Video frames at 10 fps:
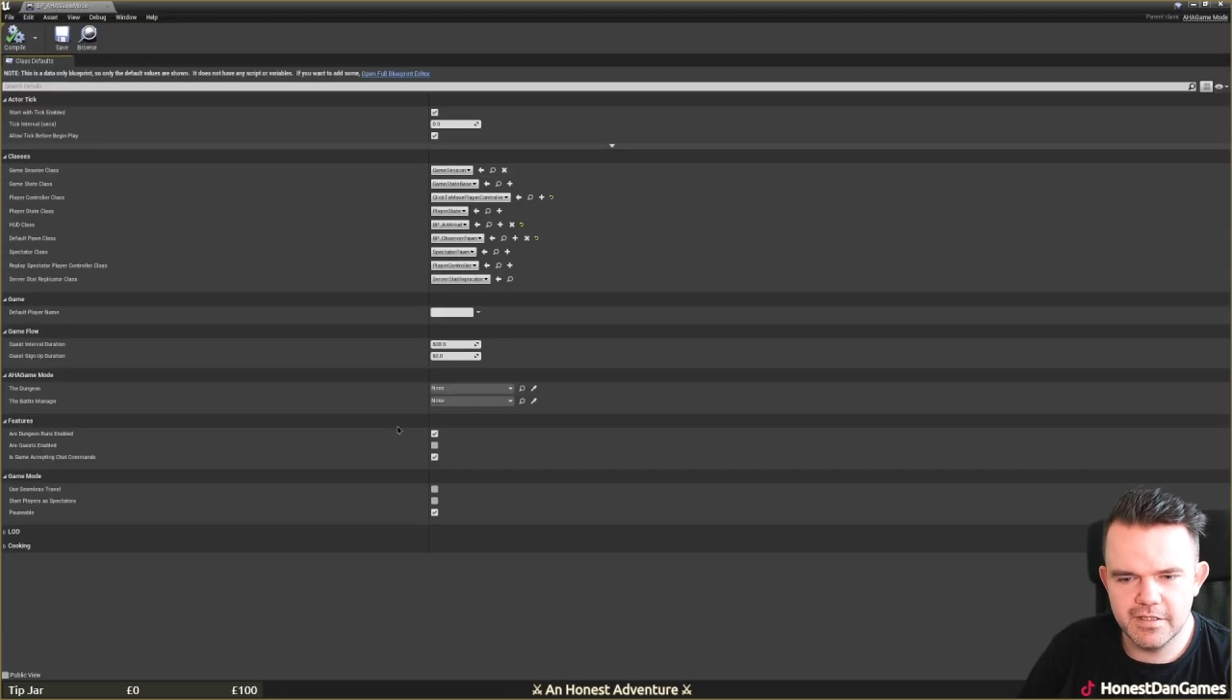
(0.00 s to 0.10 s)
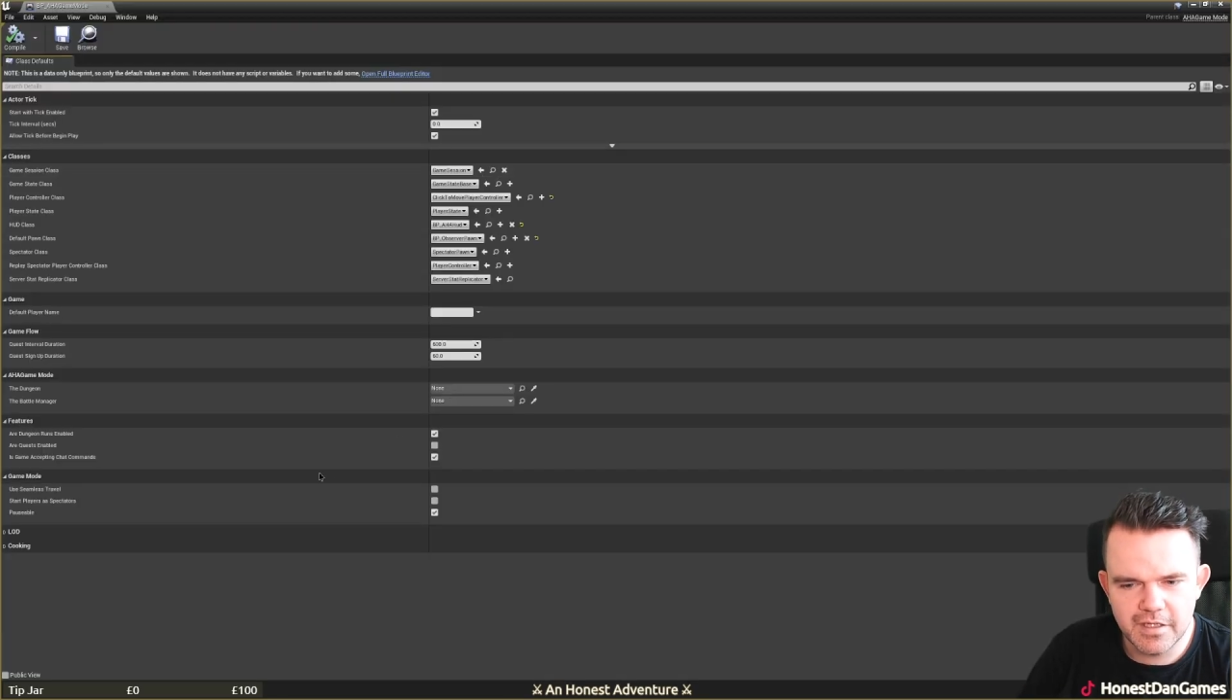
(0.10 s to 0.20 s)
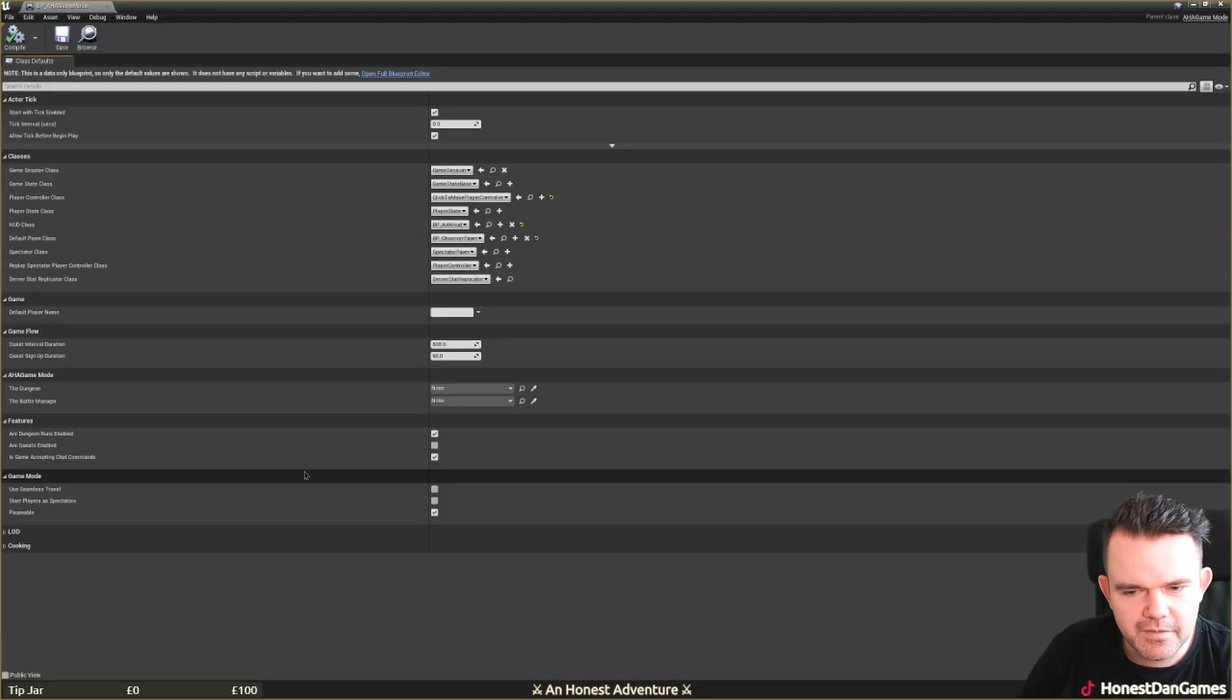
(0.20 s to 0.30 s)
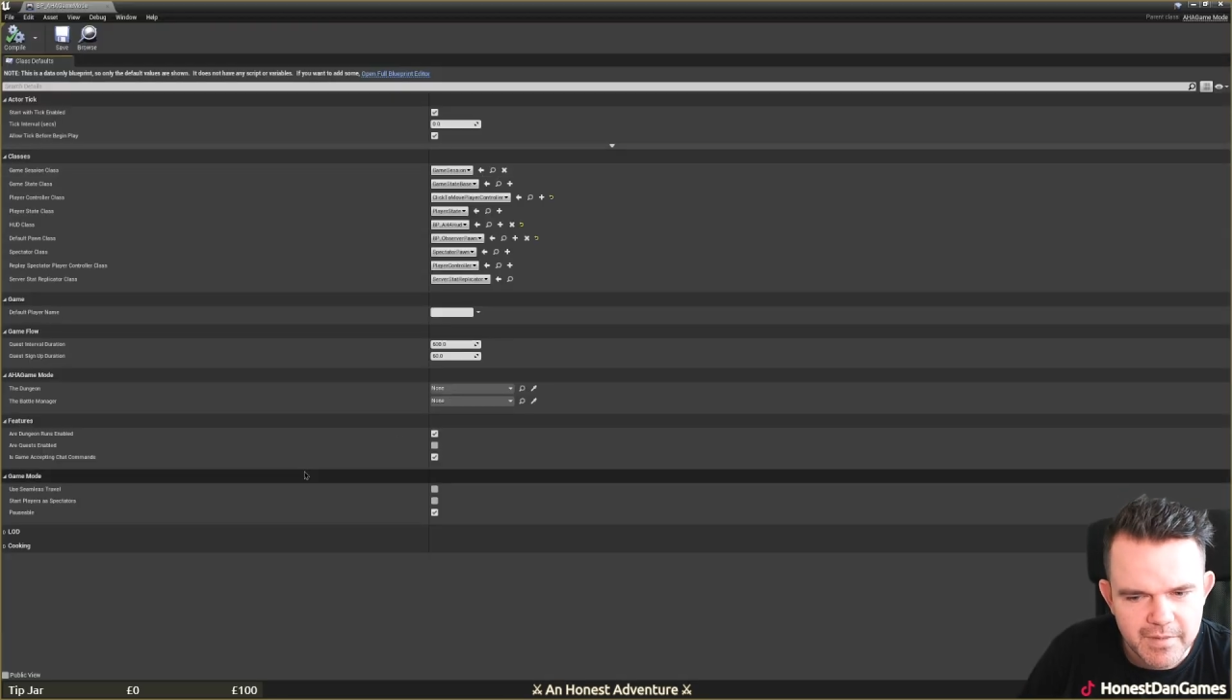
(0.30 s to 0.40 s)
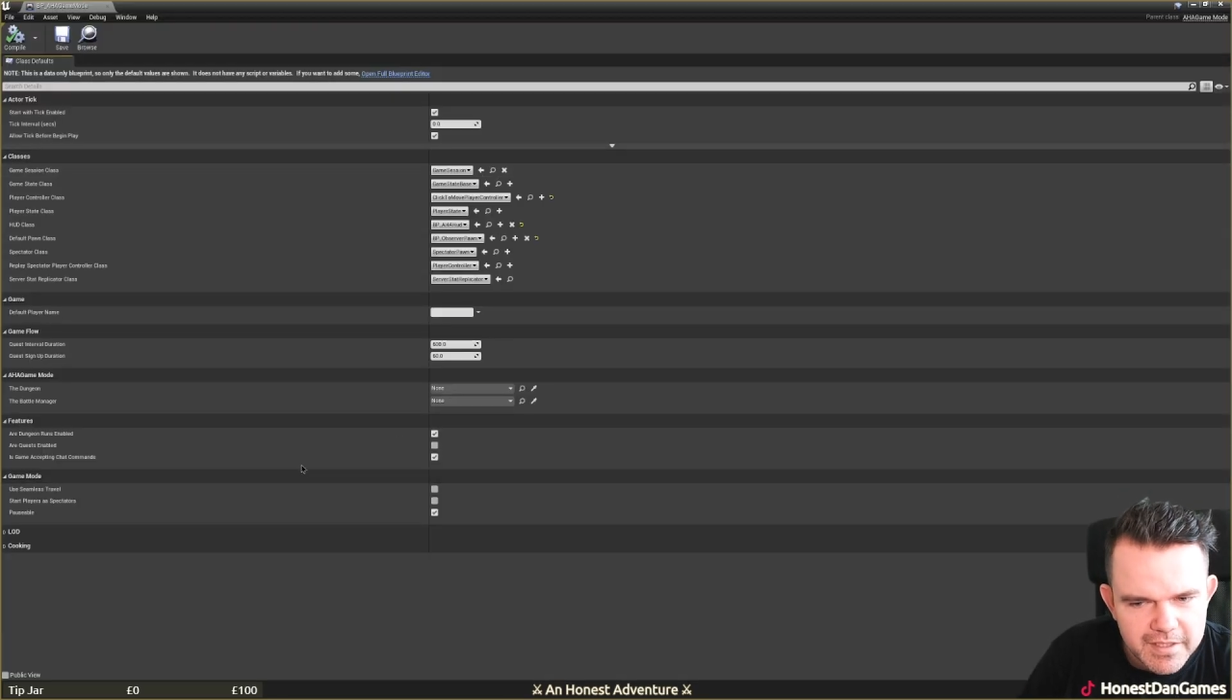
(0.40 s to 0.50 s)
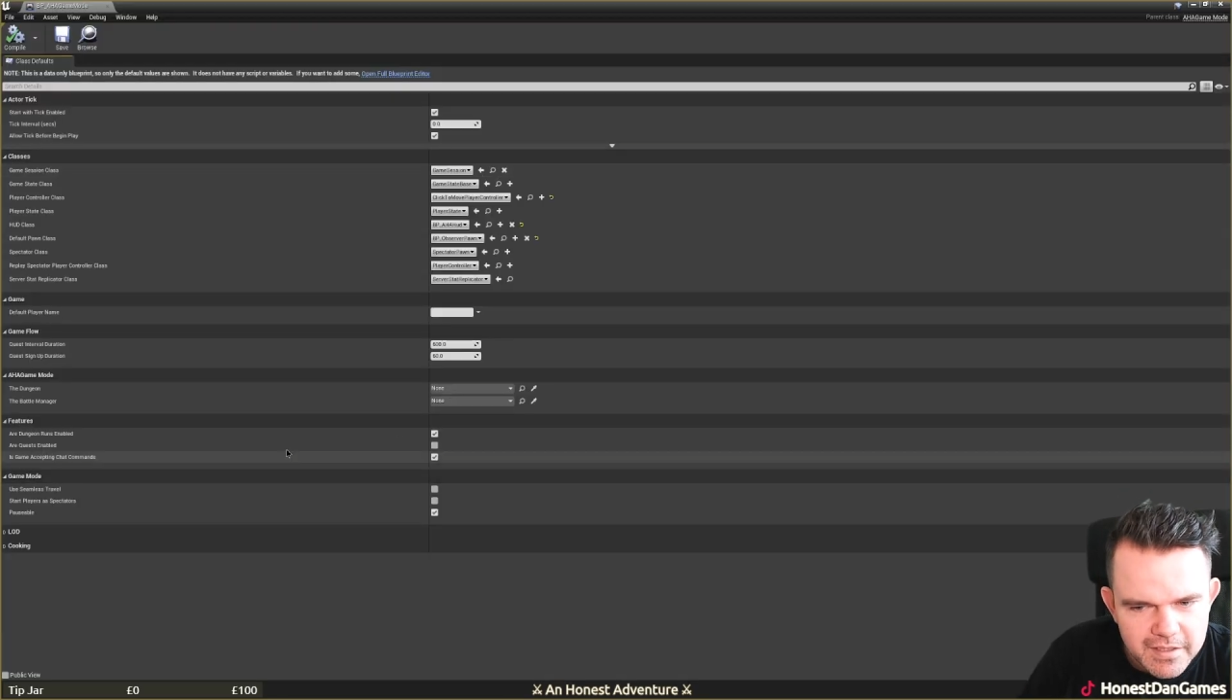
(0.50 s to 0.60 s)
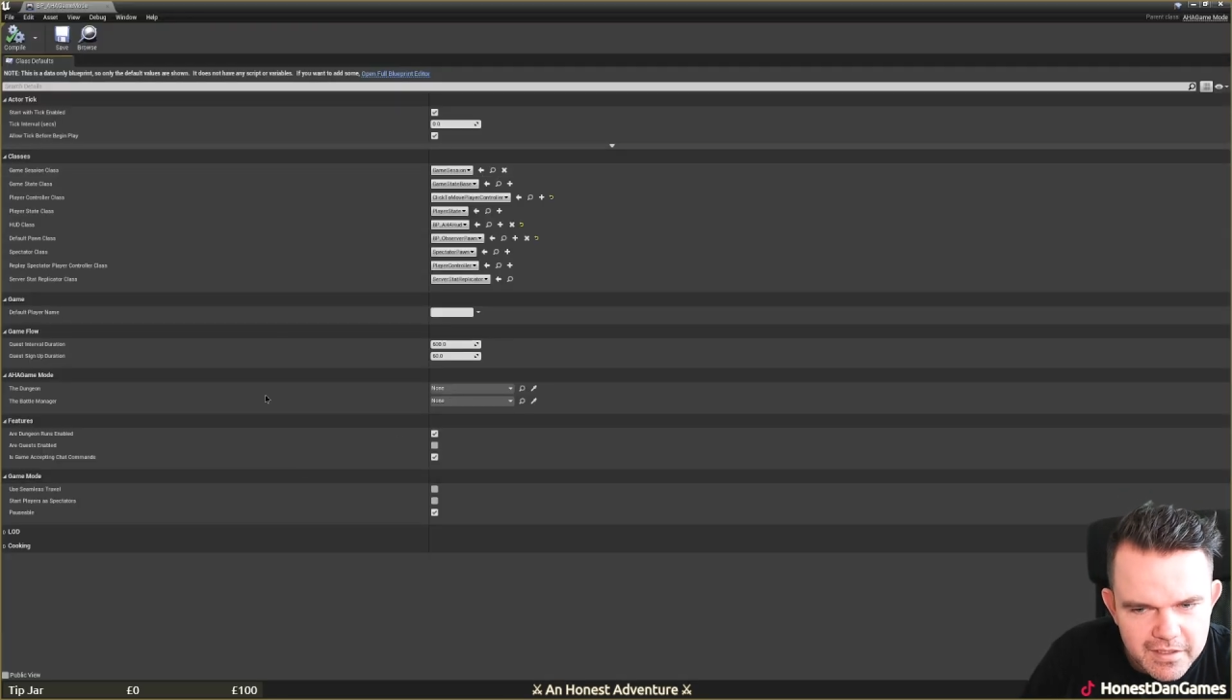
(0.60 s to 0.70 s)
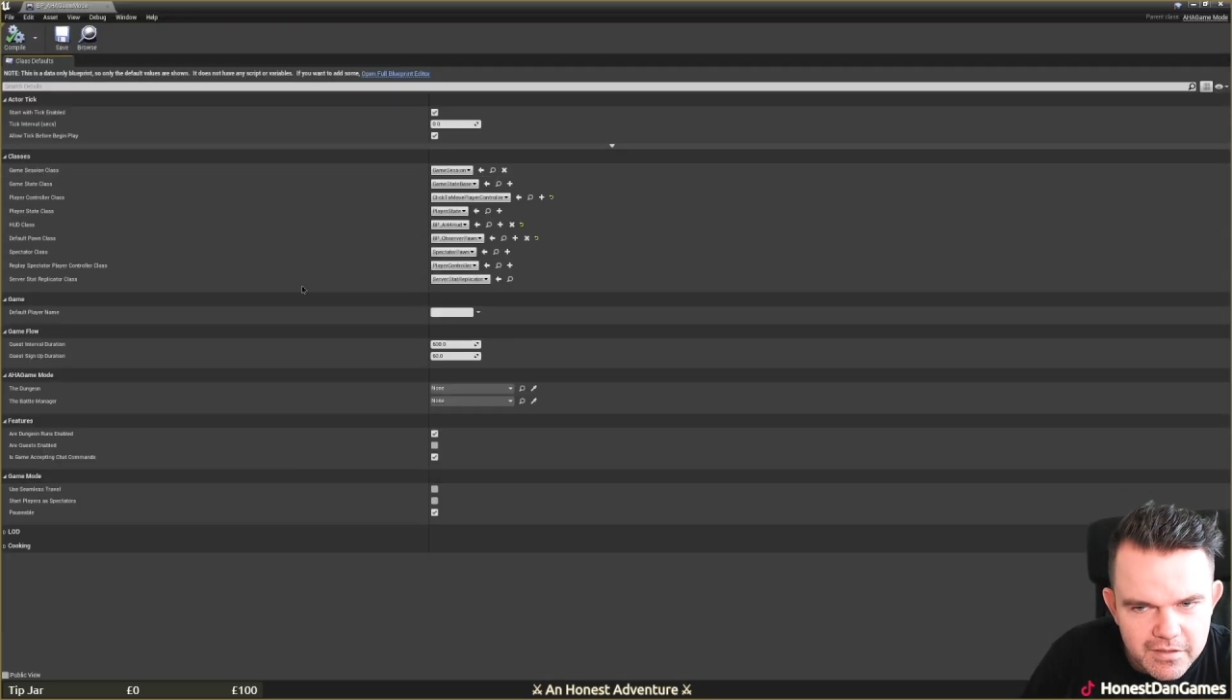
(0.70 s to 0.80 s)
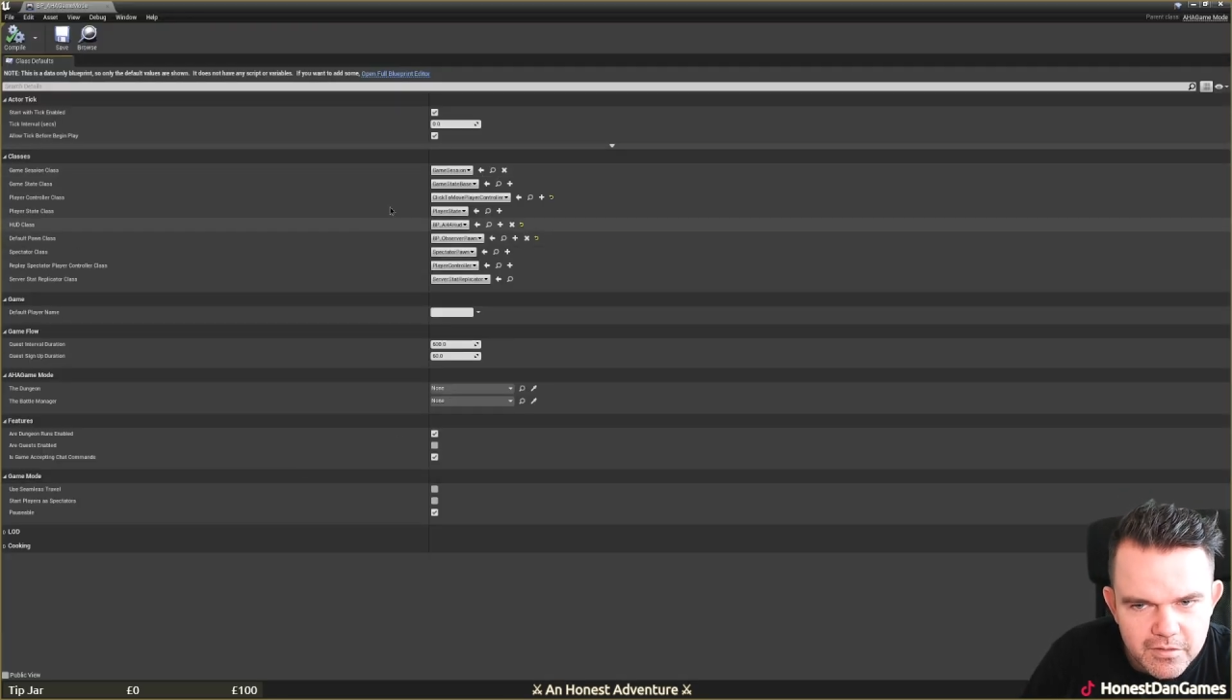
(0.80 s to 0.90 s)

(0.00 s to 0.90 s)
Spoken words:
I made a little